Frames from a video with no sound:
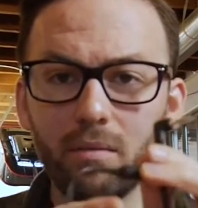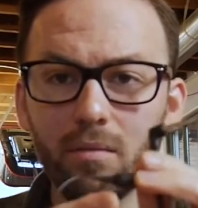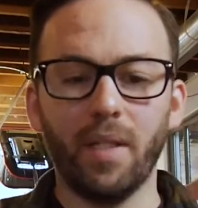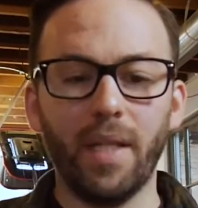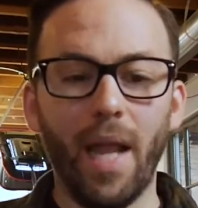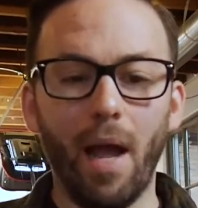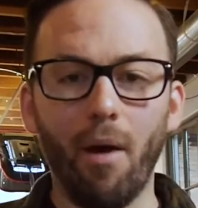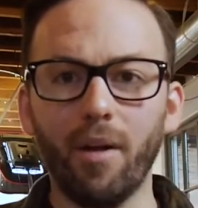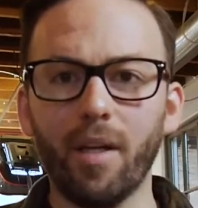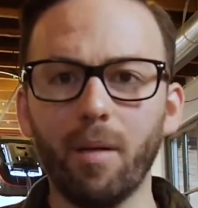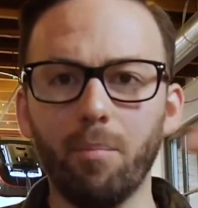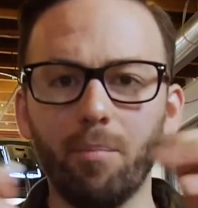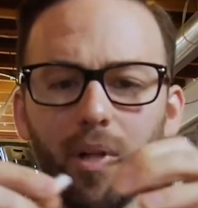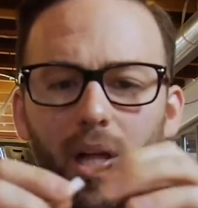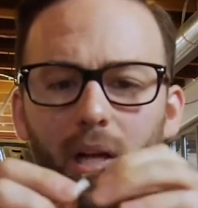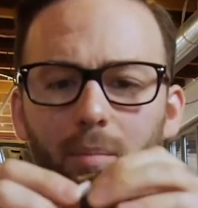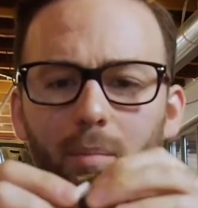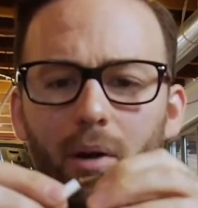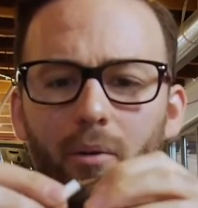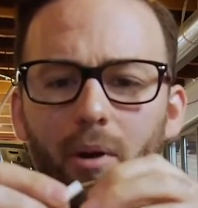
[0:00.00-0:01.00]
Now I can
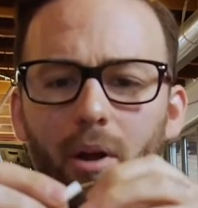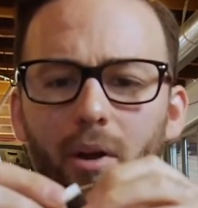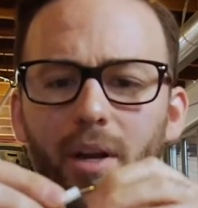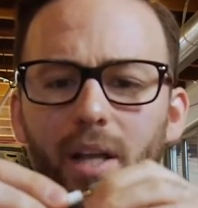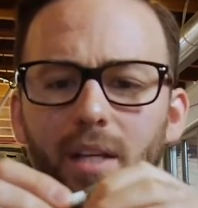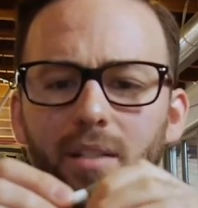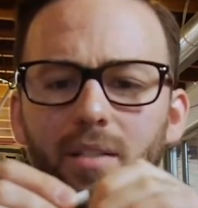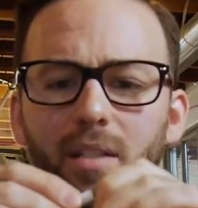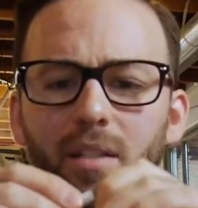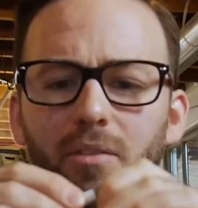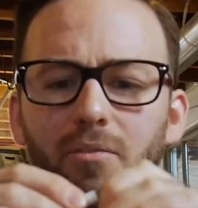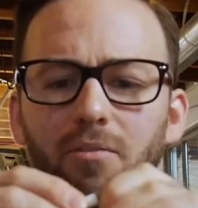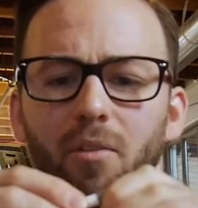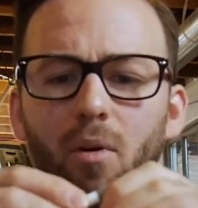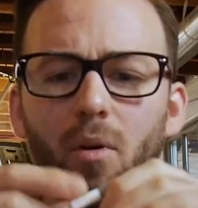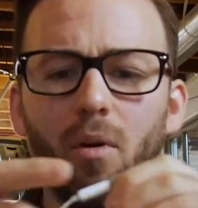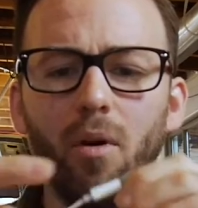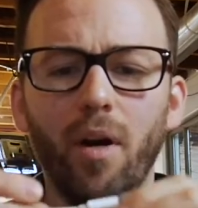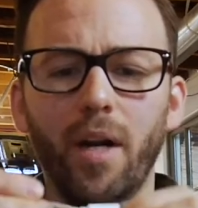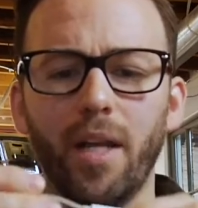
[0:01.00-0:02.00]
plug my Røde
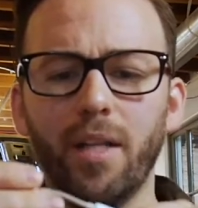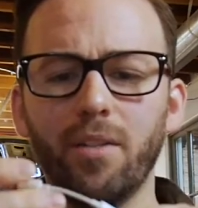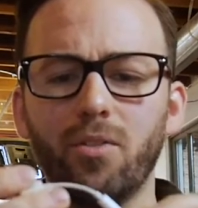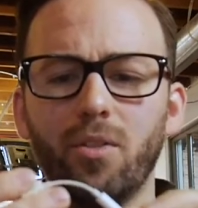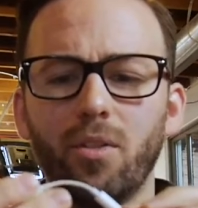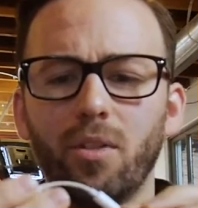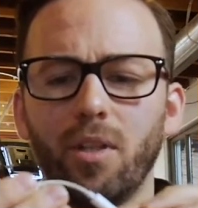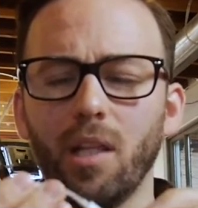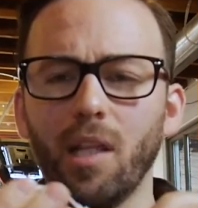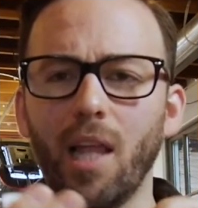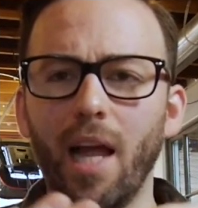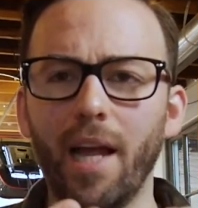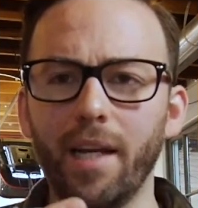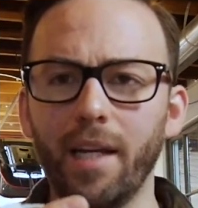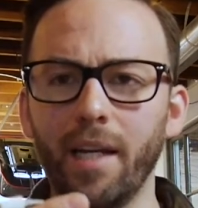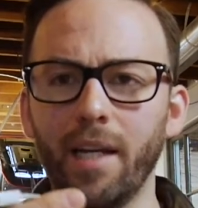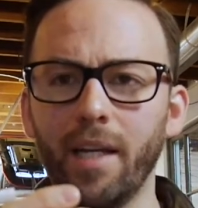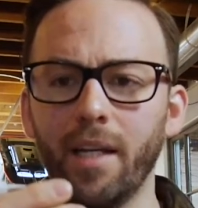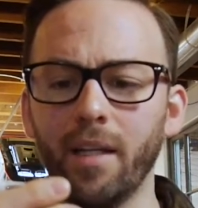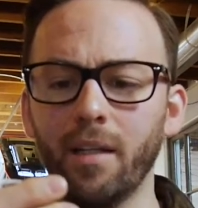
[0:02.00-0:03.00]
SC4 into the
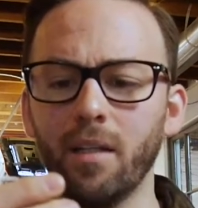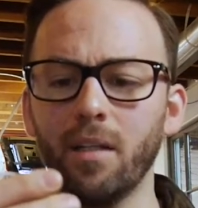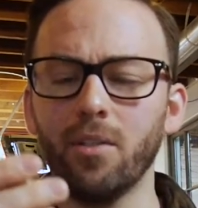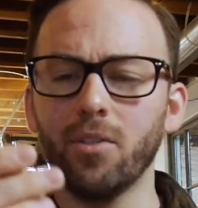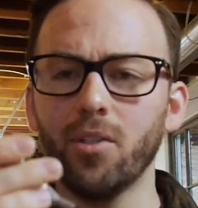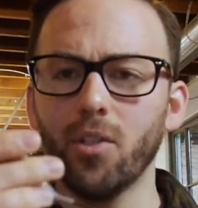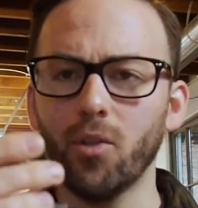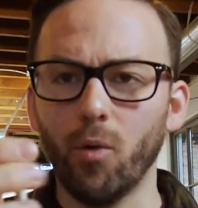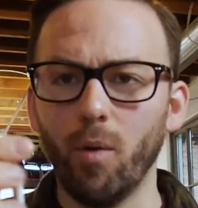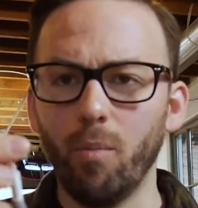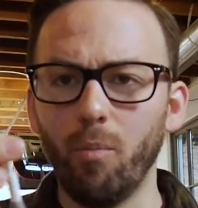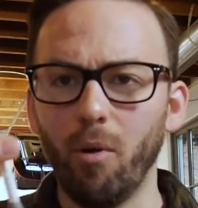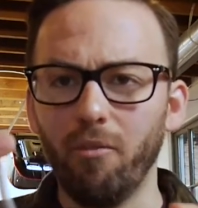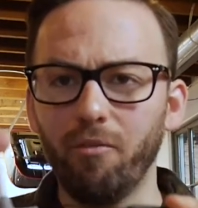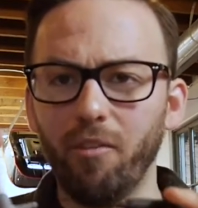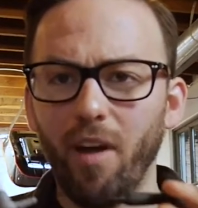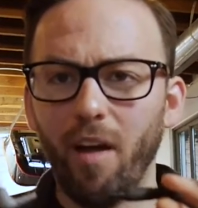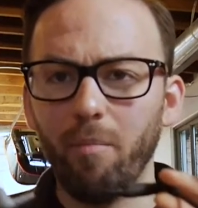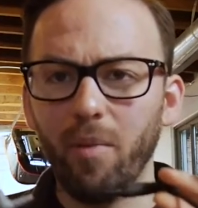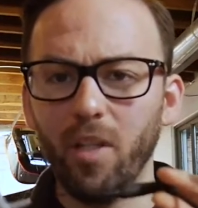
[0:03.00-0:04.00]
lightning to
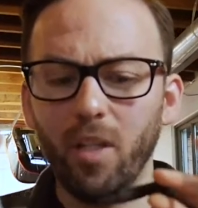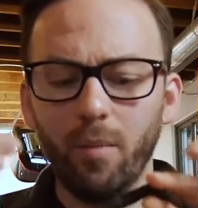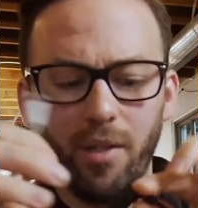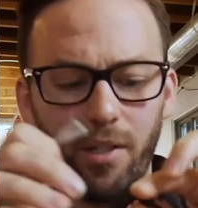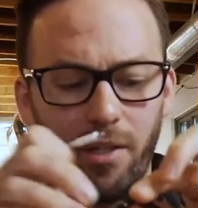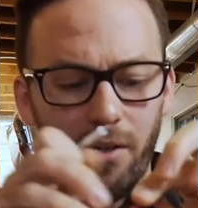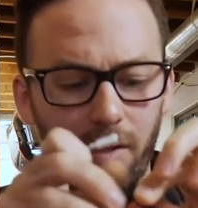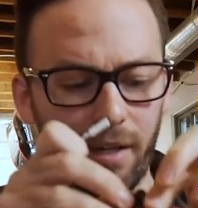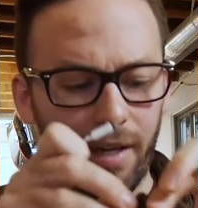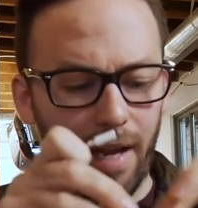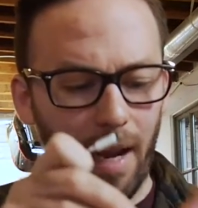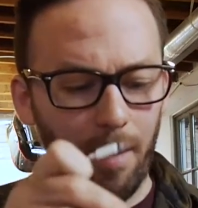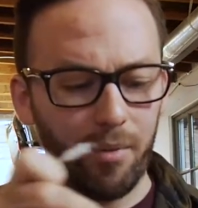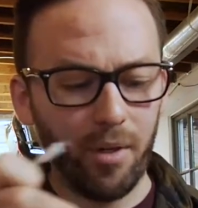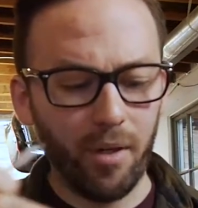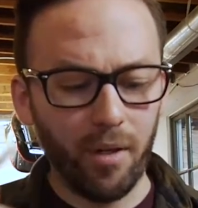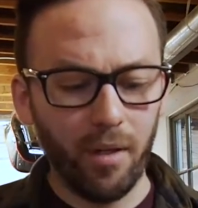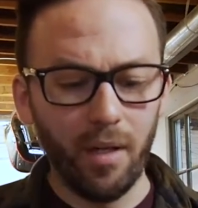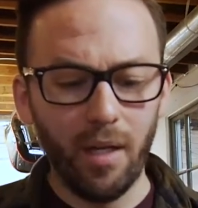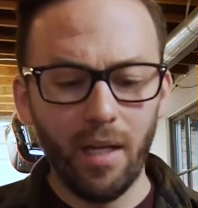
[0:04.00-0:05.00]
3.5 millimeter
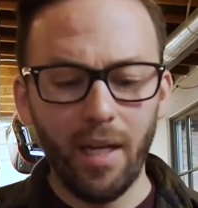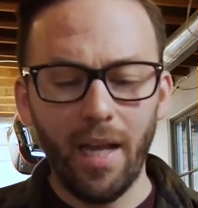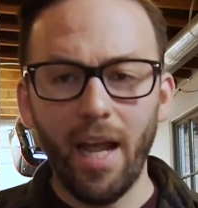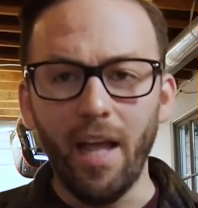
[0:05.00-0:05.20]
adapter,